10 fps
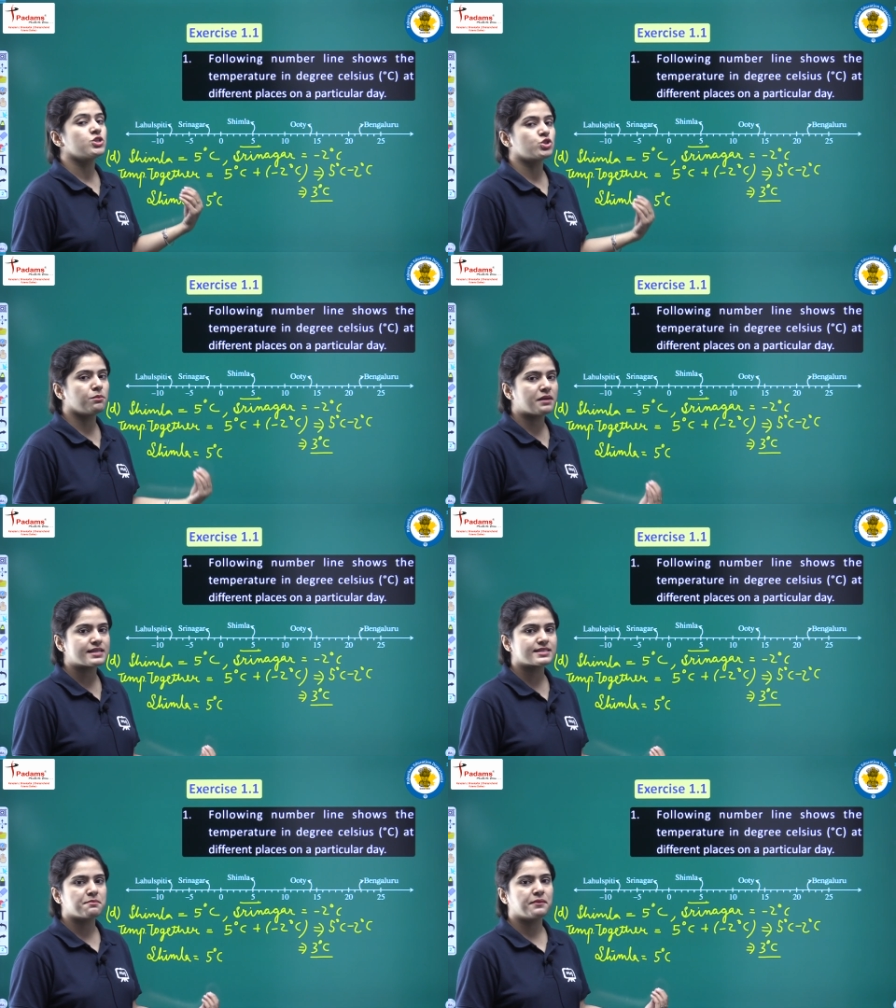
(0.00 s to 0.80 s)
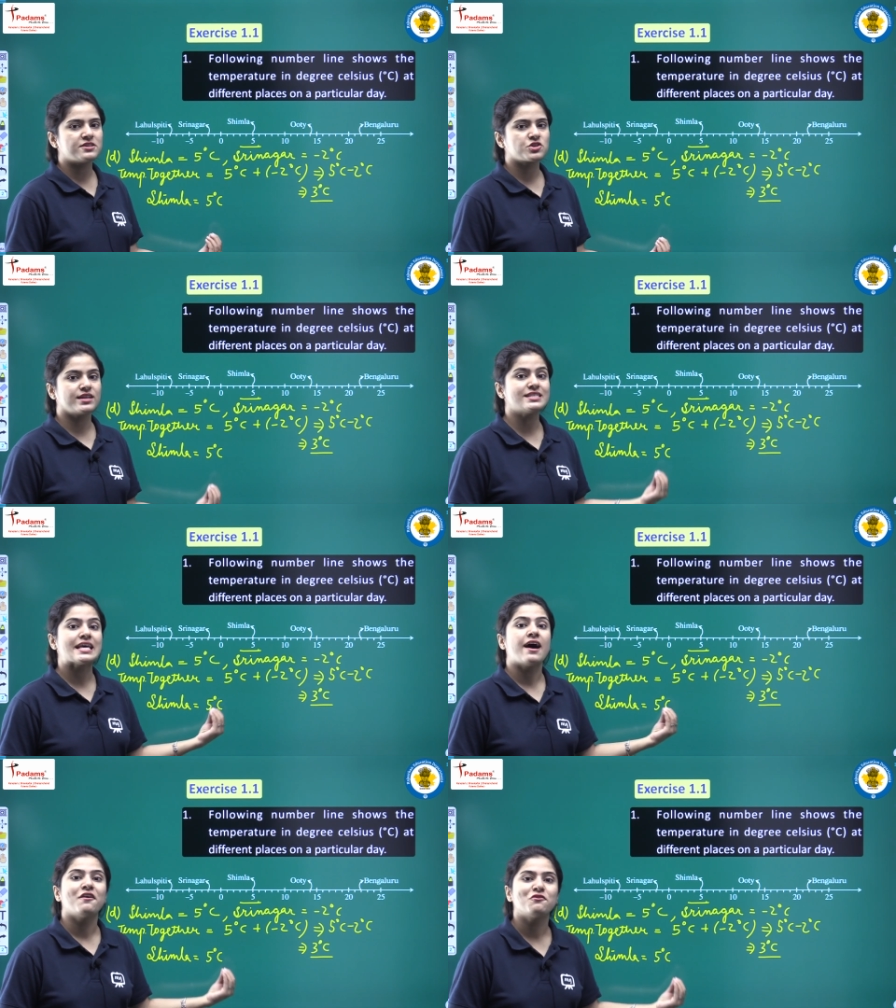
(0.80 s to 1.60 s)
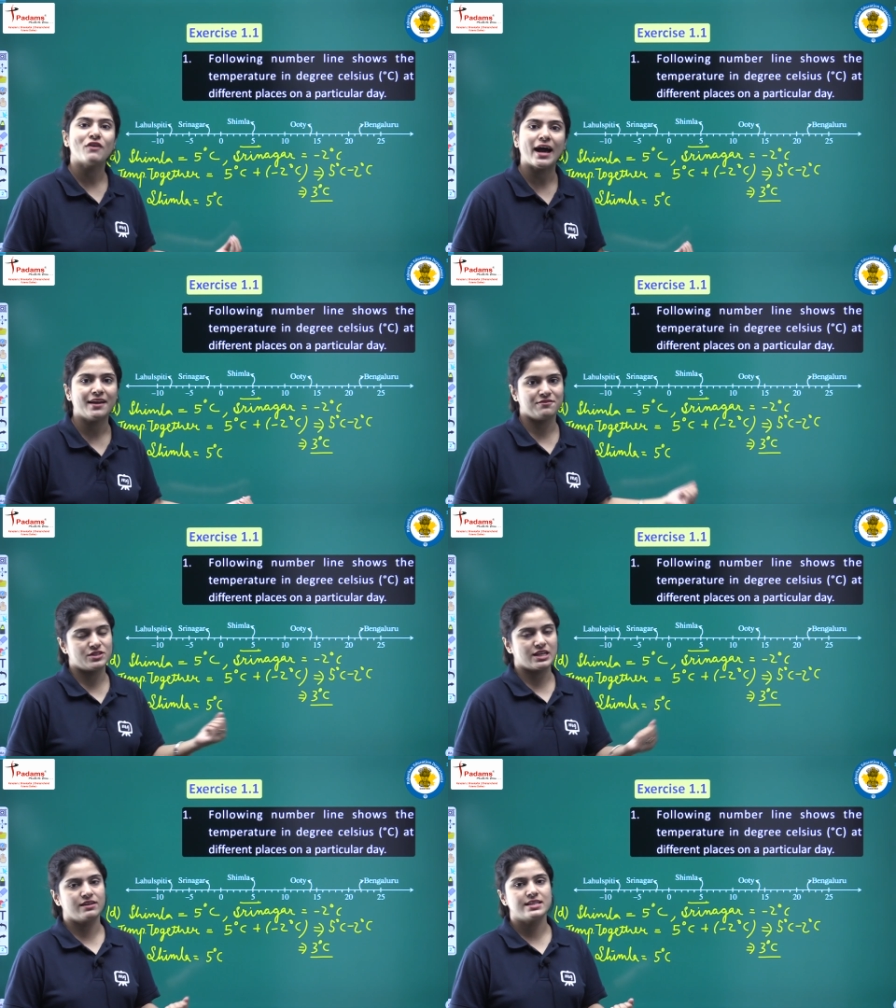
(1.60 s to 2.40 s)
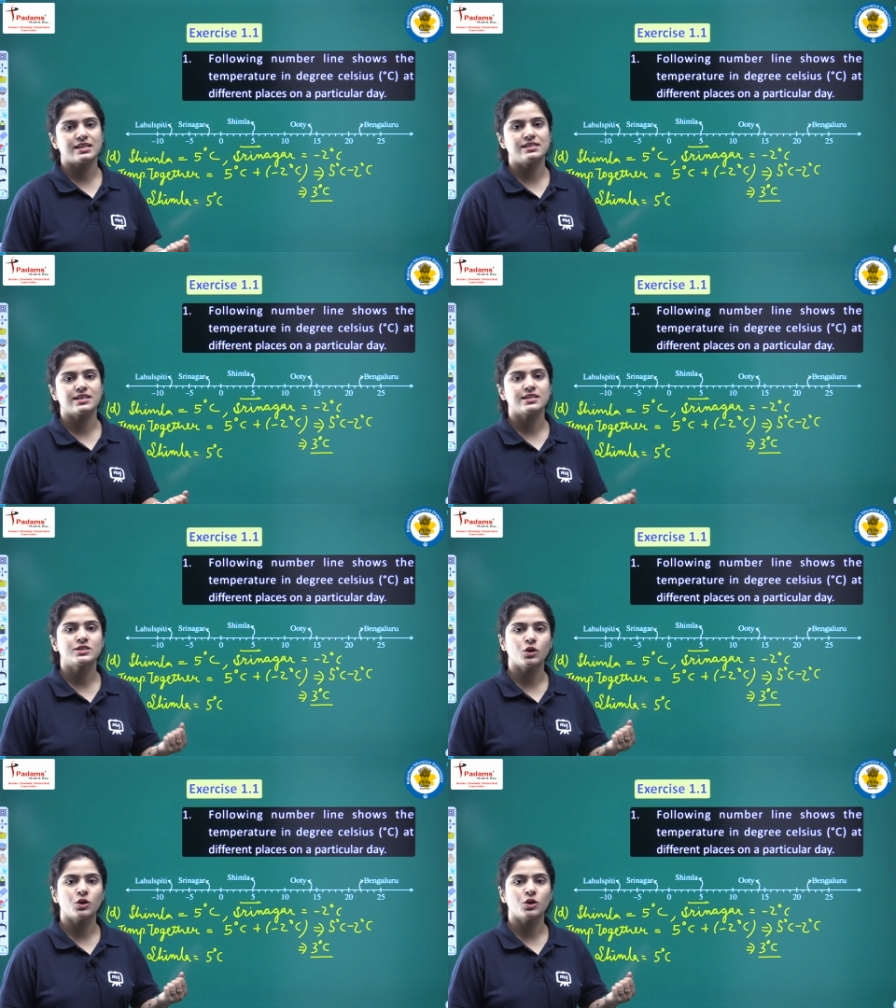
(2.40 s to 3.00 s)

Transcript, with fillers: Shimla's temperature is 5 degrees Celsius.